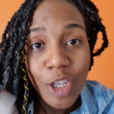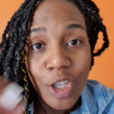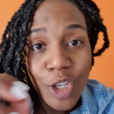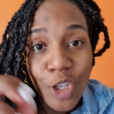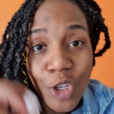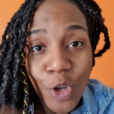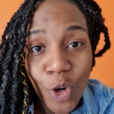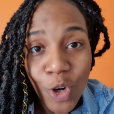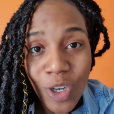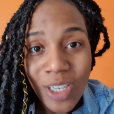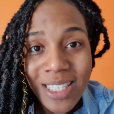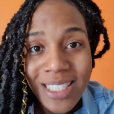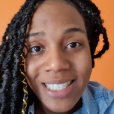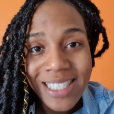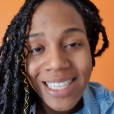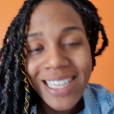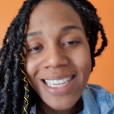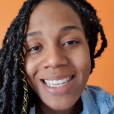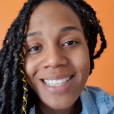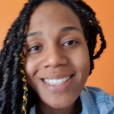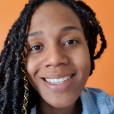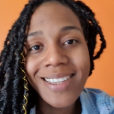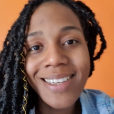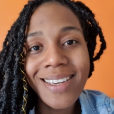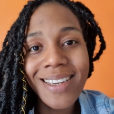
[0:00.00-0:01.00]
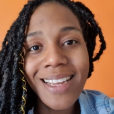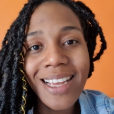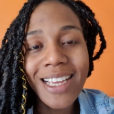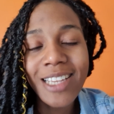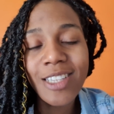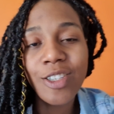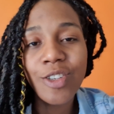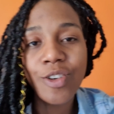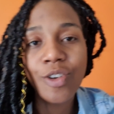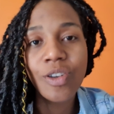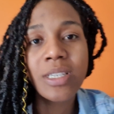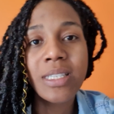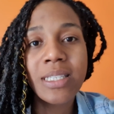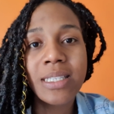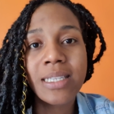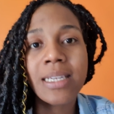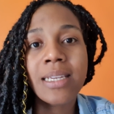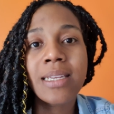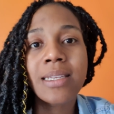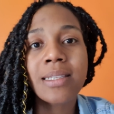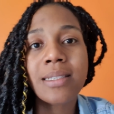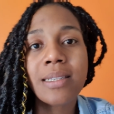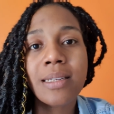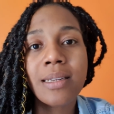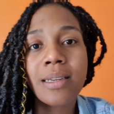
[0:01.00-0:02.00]
Your season is your
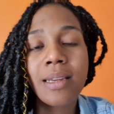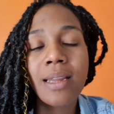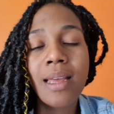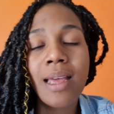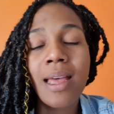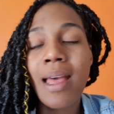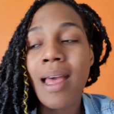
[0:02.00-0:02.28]
season.